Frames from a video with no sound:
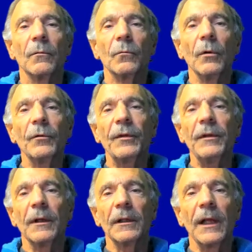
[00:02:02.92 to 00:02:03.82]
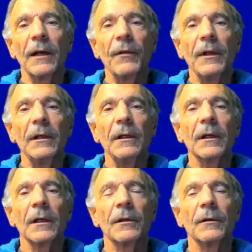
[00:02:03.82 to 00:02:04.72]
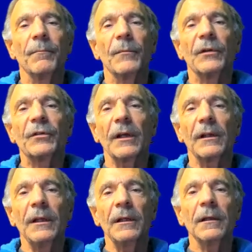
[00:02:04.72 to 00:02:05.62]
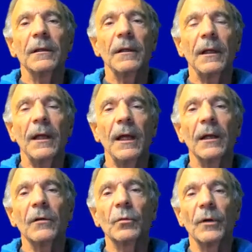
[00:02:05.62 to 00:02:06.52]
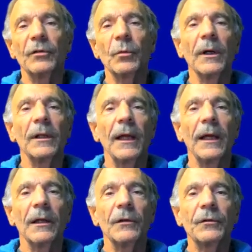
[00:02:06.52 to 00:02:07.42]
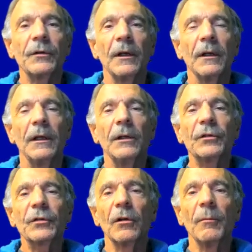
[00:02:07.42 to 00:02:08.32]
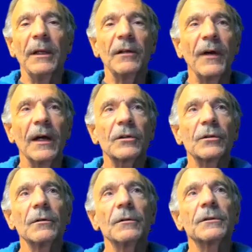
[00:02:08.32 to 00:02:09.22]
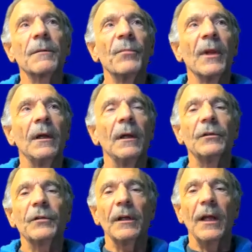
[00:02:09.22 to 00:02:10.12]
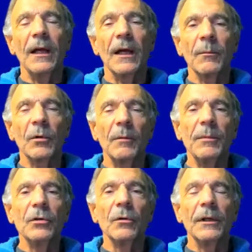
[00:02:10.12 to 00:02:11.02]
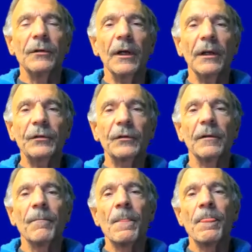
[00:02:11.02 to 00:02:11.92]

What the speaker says: wrote a lot of the cycling and as well as insole manufacturers and said, hey, I'm going to be doing a test